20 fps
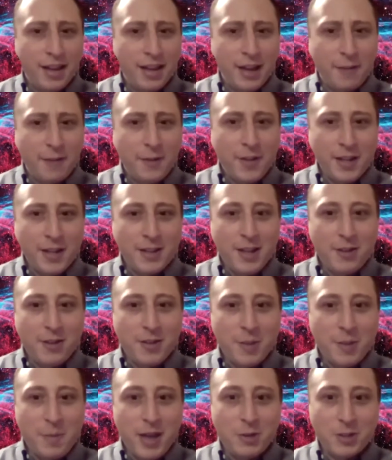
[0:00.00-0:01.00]
I feel like Neo in
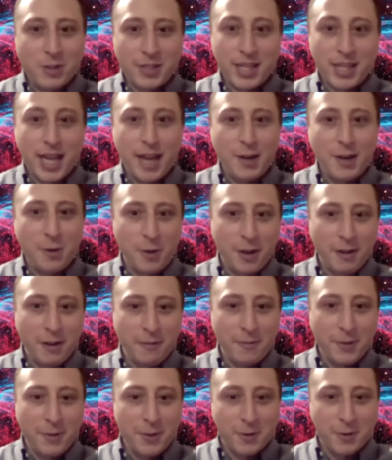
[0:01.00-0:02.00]
the Matrix, like I know Kung
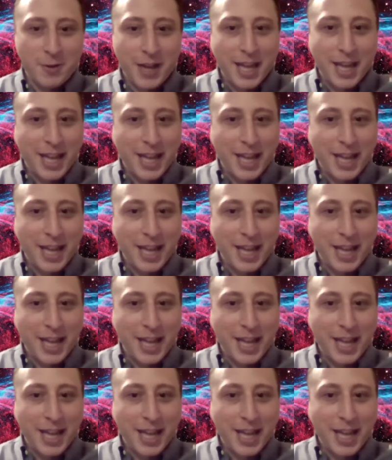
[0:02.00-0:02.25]
Fu.